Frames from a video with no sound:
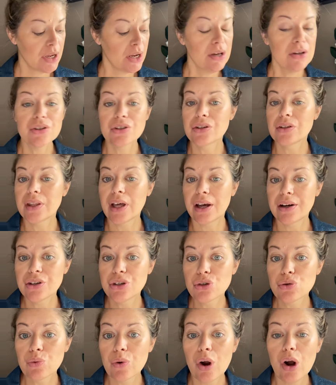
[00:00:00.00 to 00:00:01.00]
So that
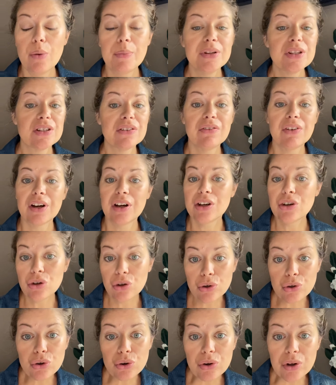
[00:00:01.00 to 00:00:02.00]
is Rome. It's a very
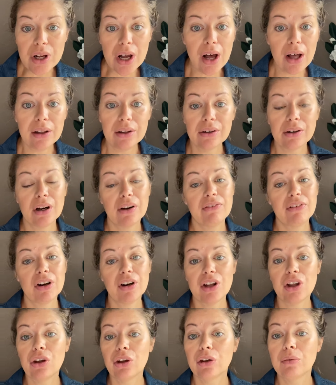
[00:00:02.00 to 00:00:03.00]
neutral color, a very
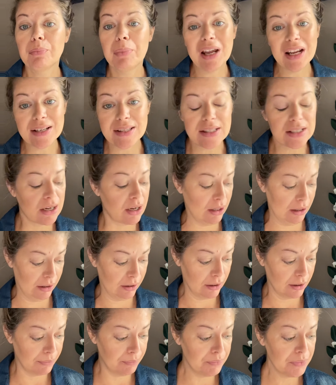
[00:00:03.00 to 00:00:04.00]
good base
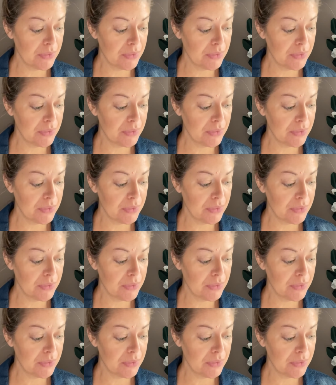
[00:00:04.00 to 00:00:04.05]
color.